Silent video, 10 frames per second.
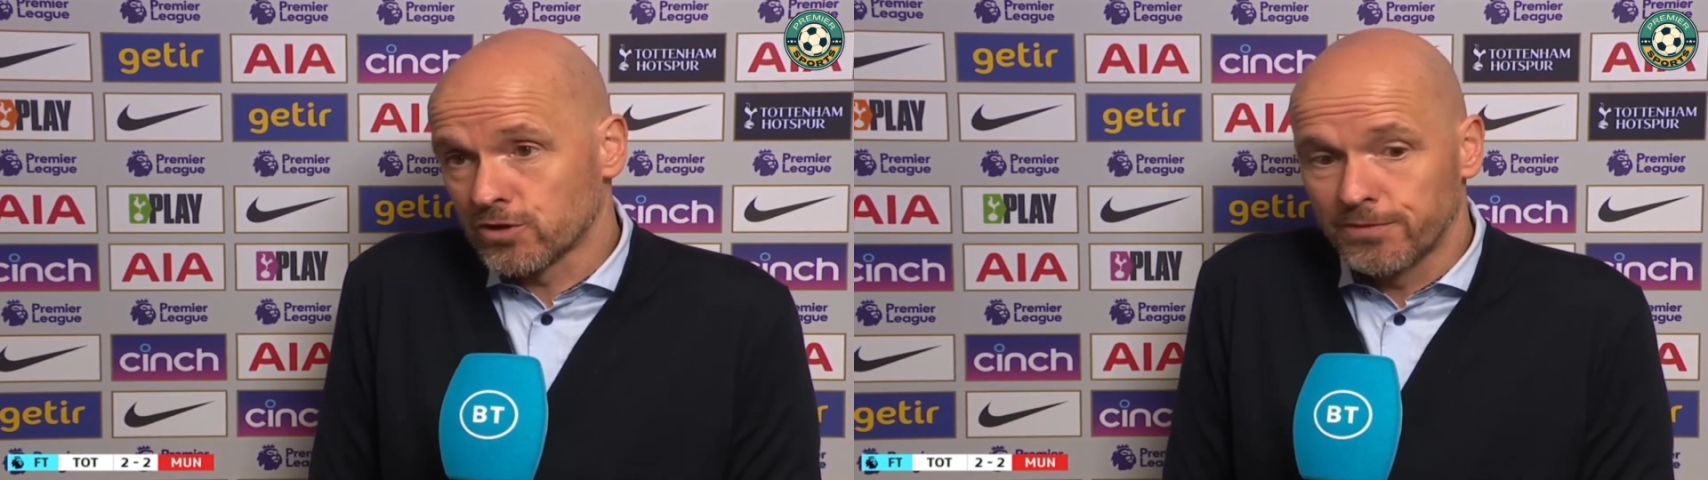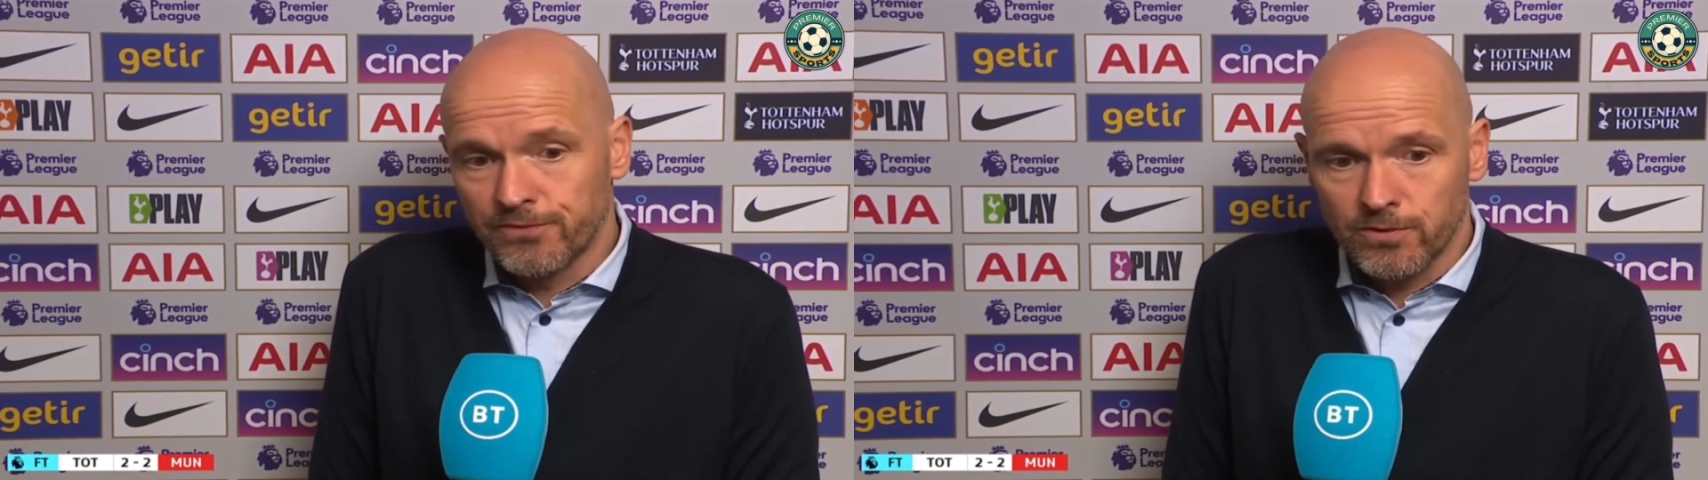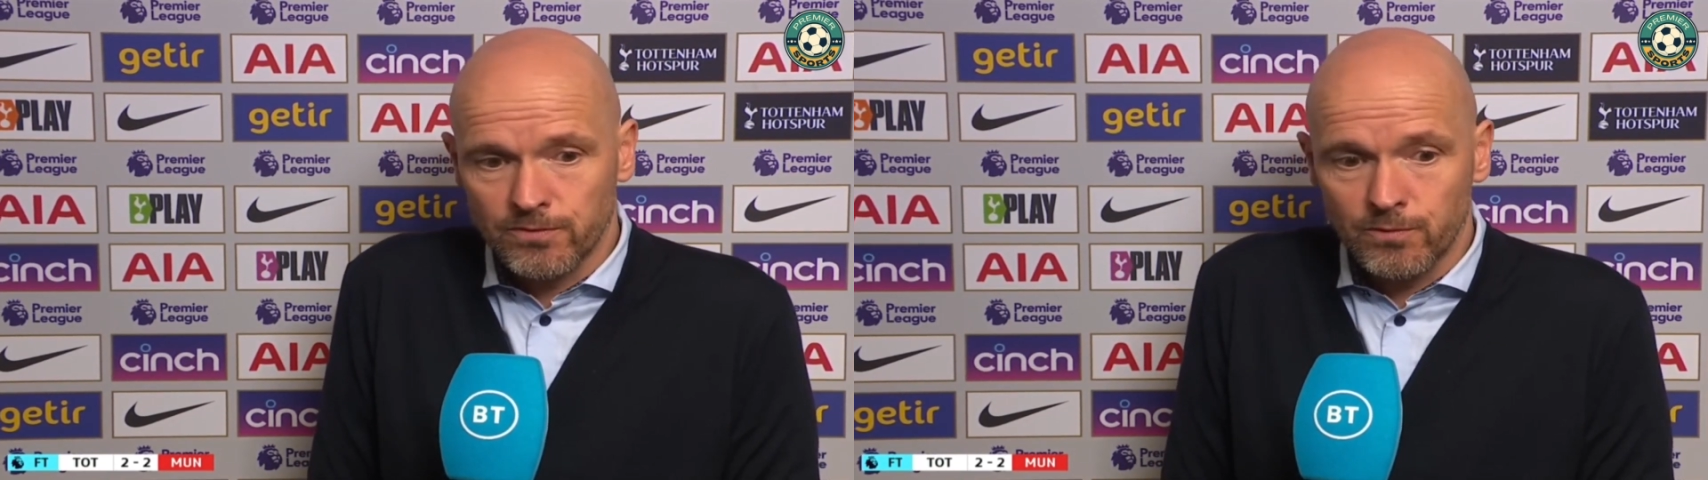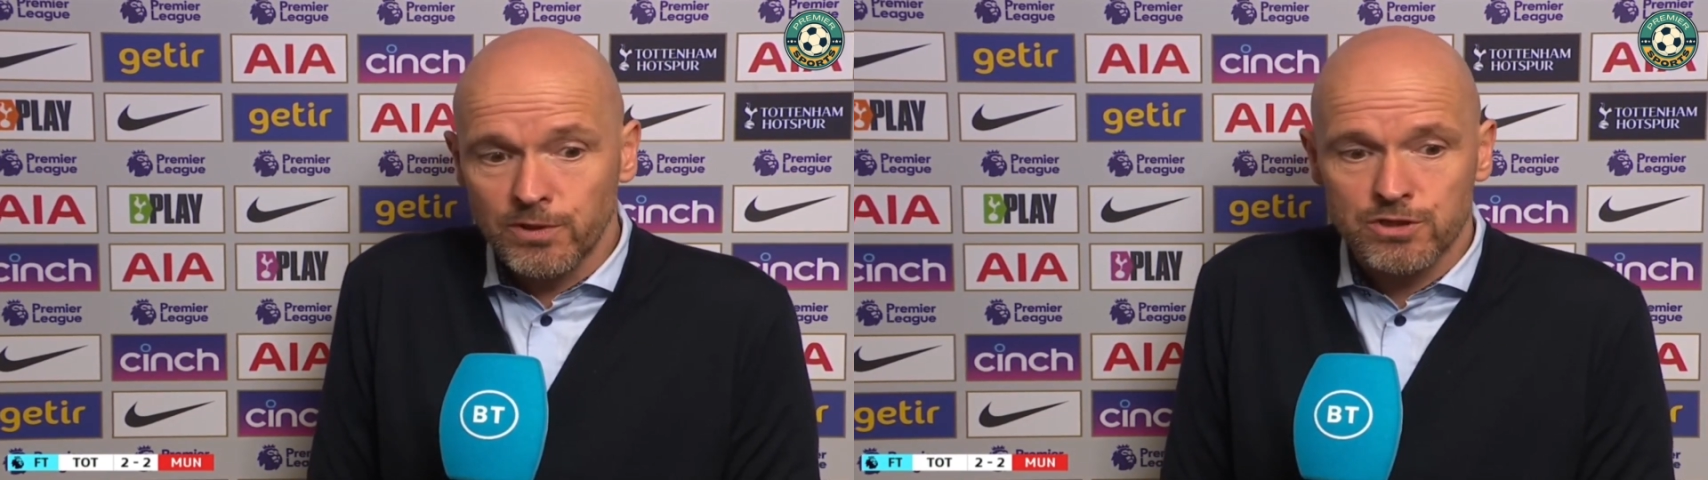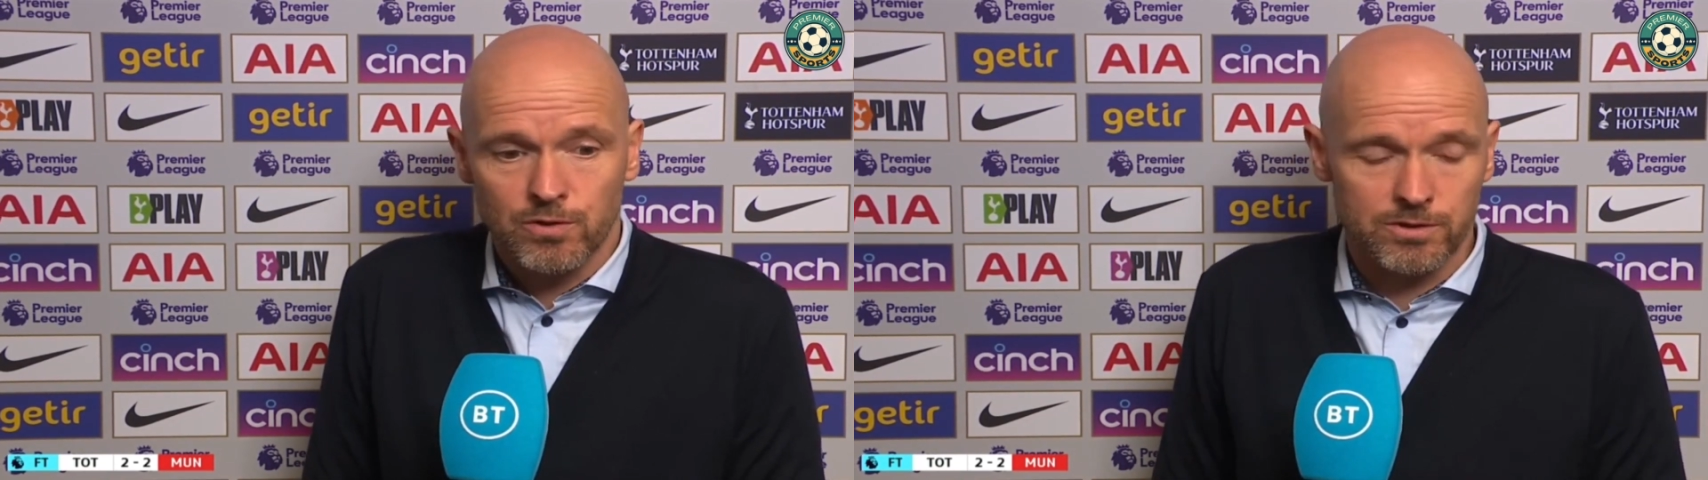just before
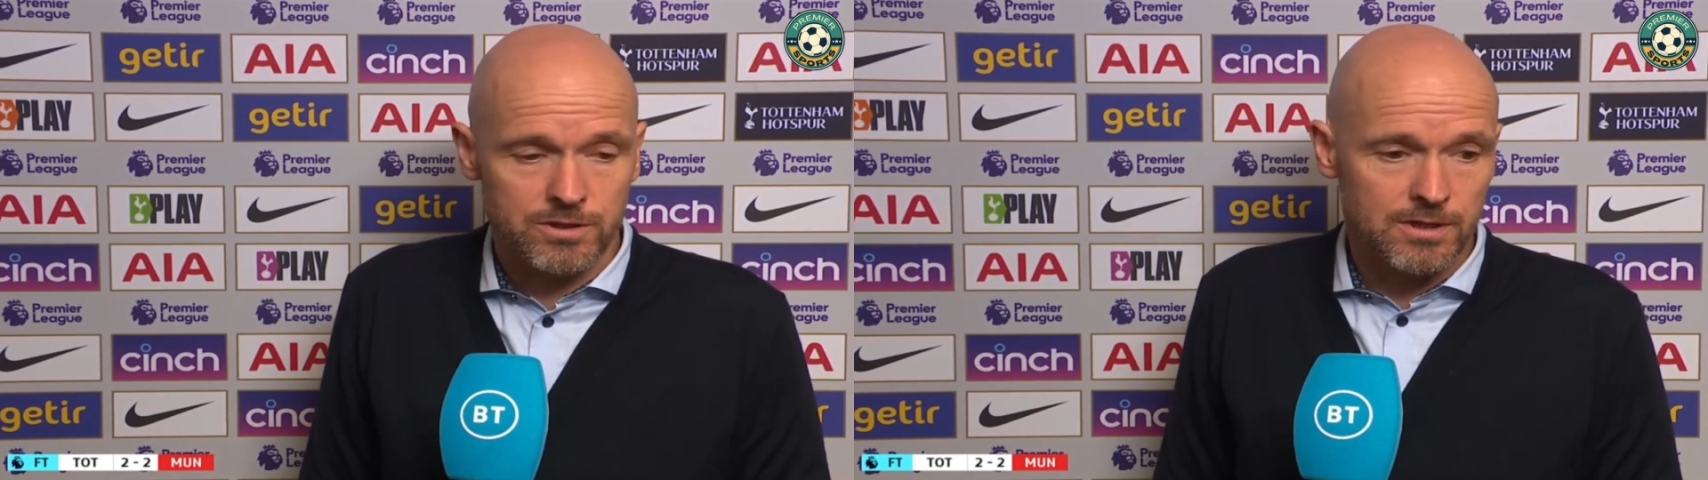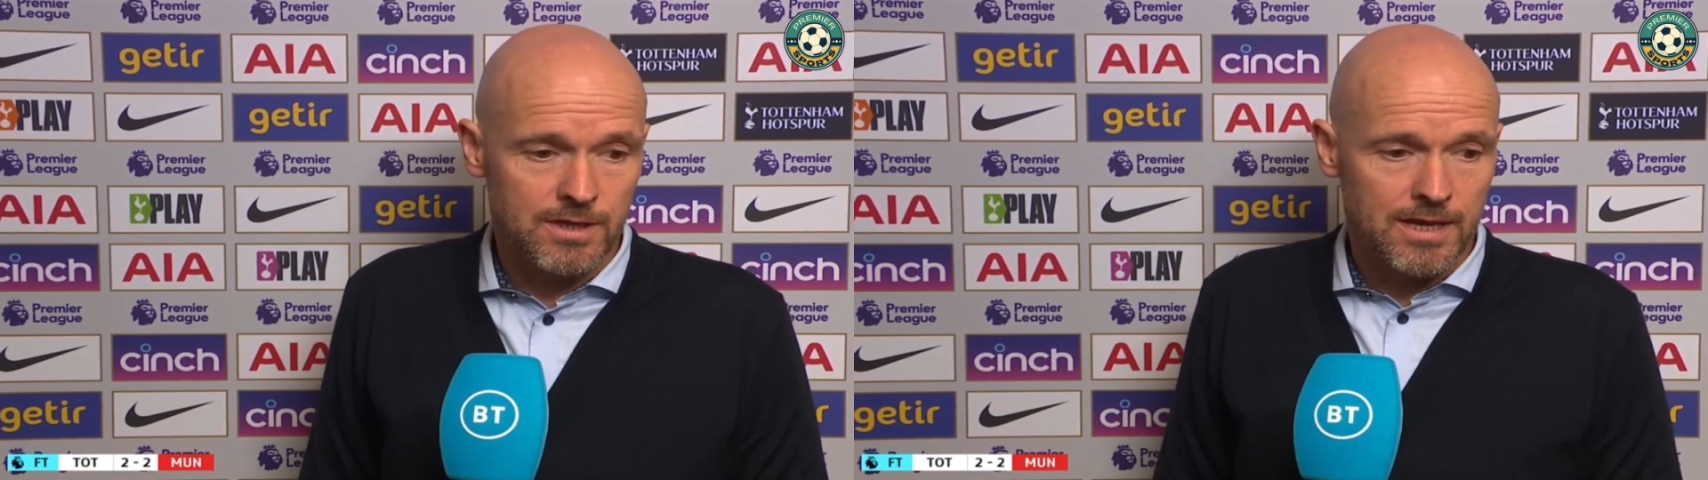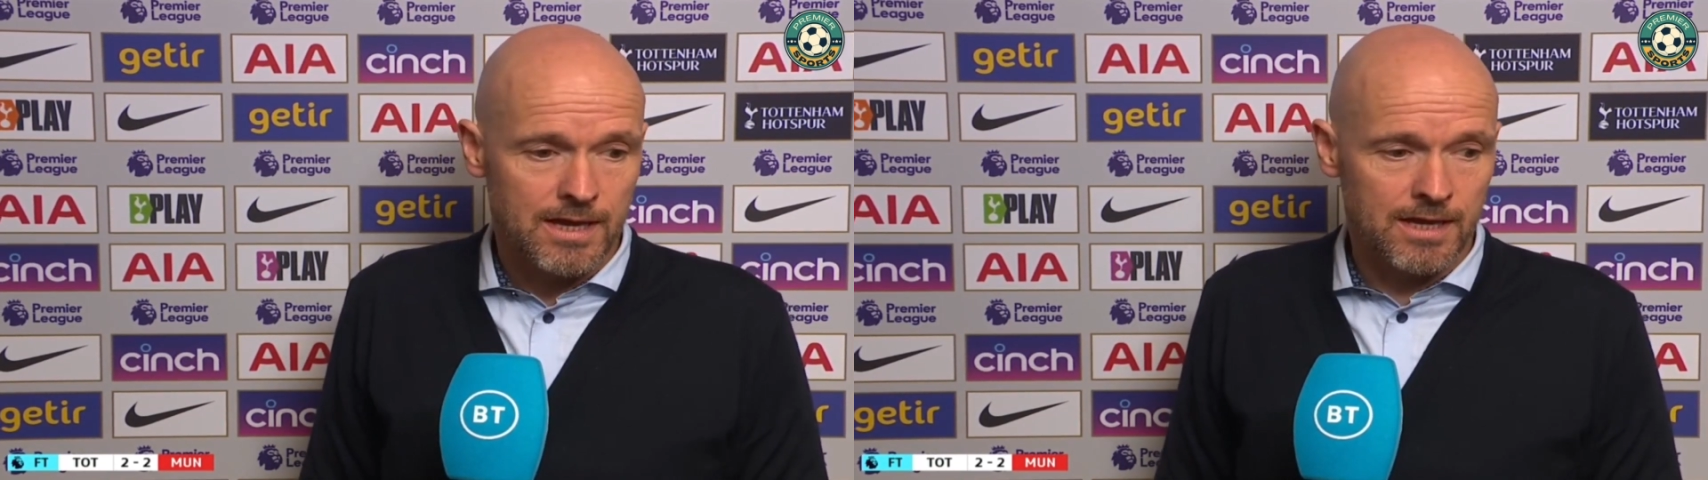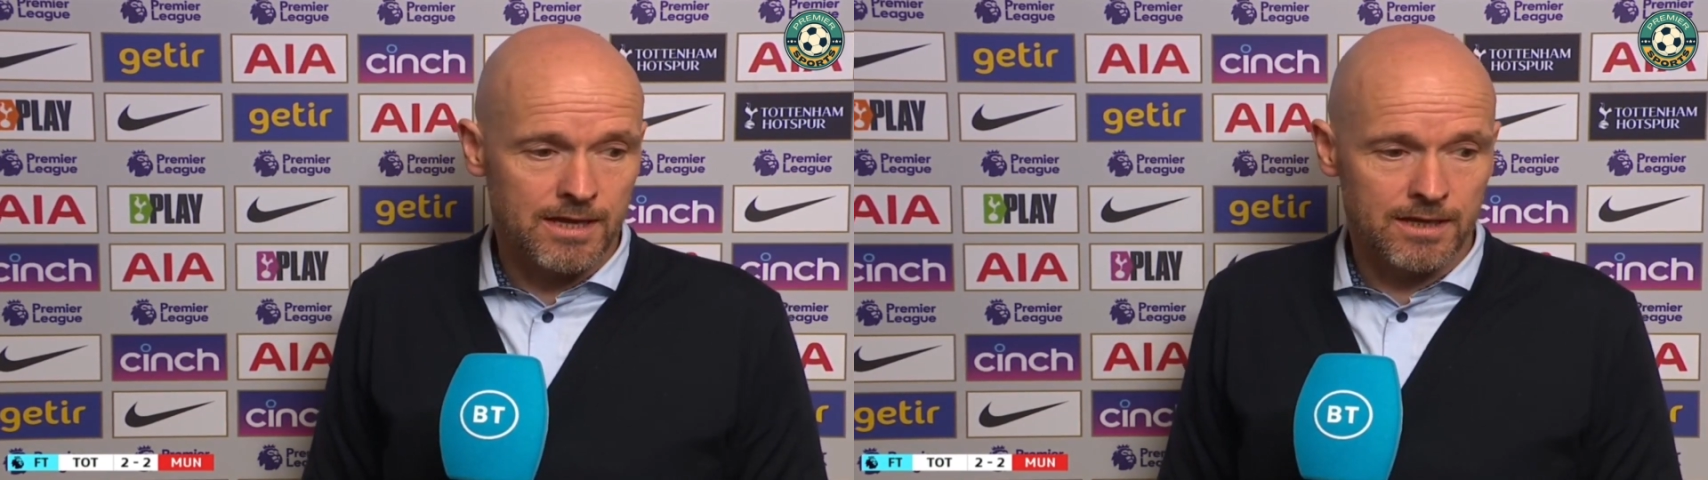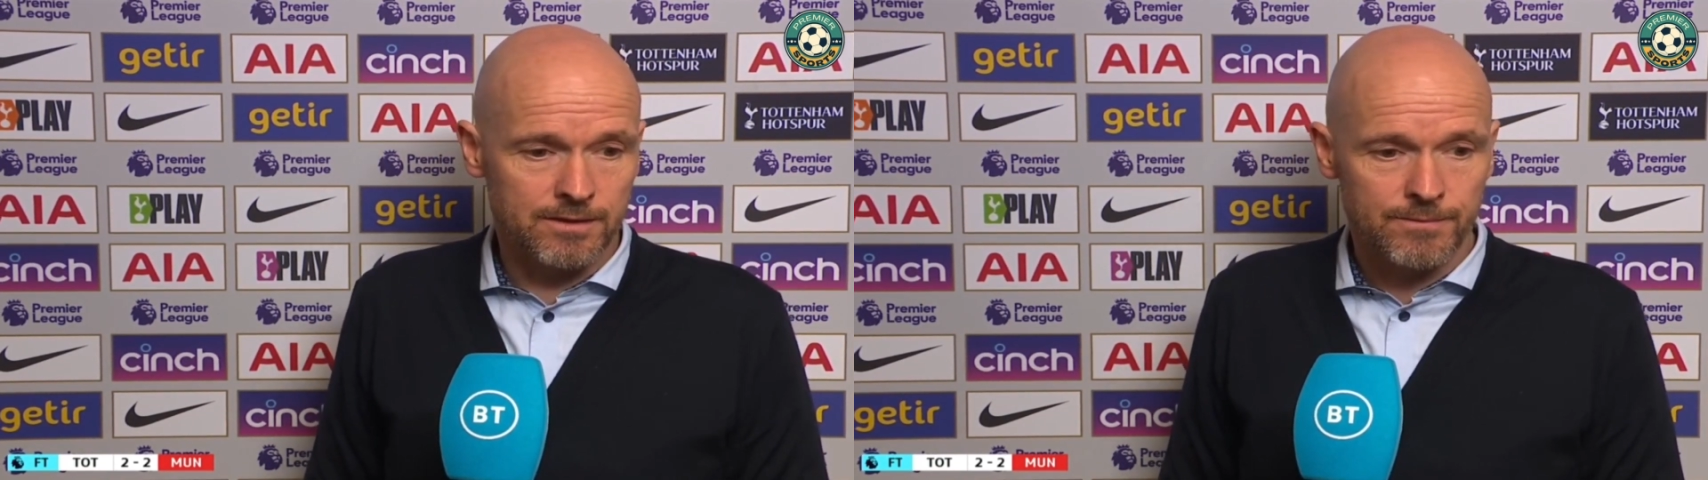we scored,
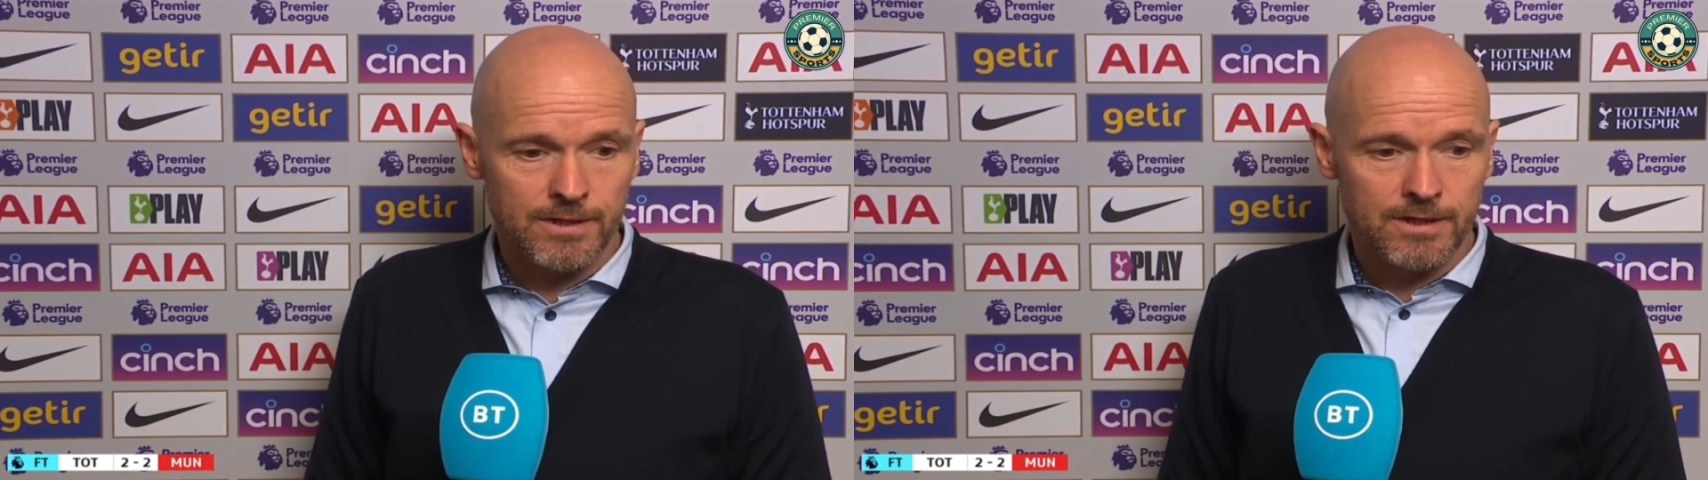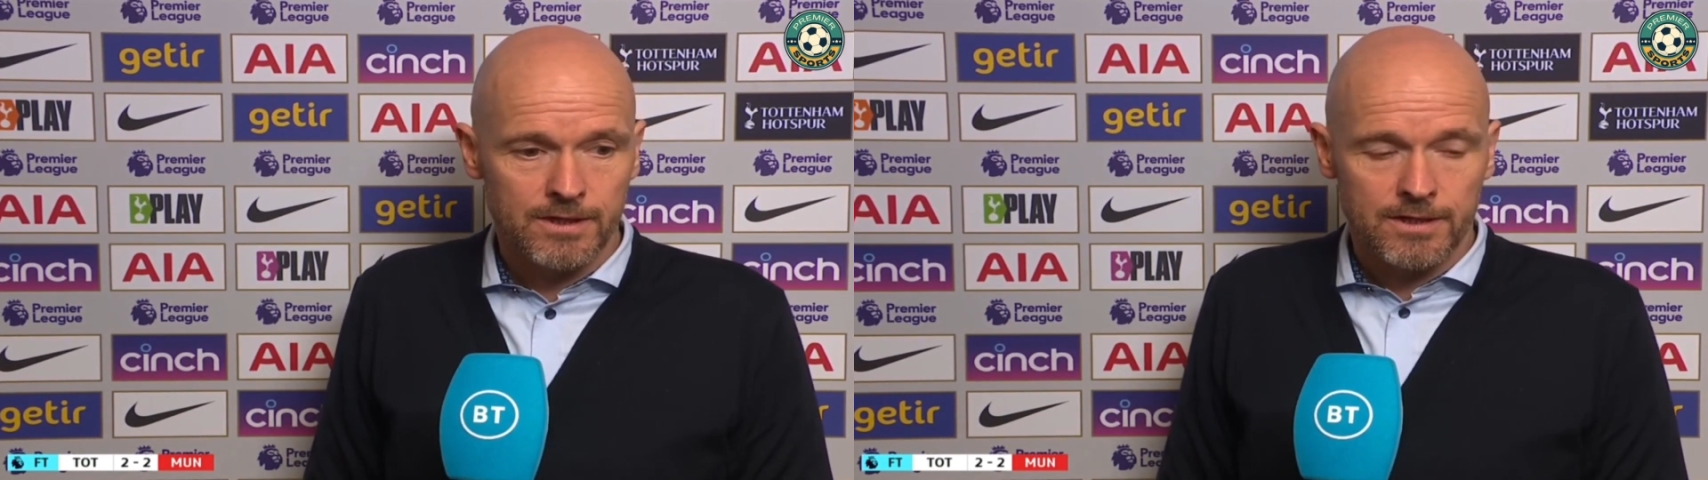and